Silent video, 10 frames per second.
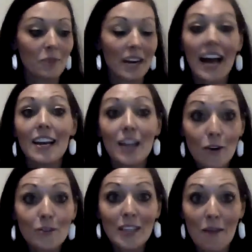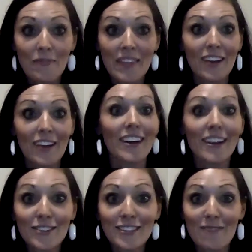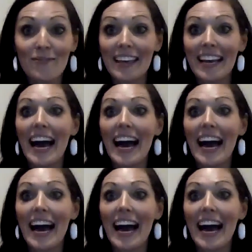when I know something or hear something,